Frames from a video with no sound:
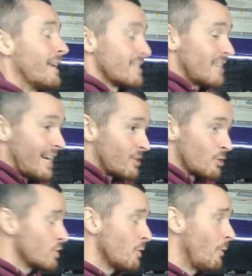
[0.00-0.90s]
And it's like, it's
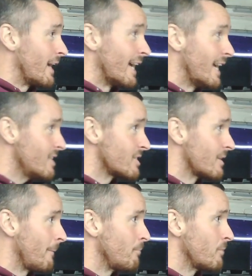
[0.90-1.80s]
just the way it
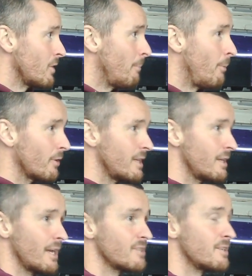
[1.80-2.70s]
is. Your
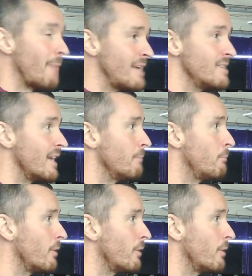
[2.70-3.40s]
body is amazing,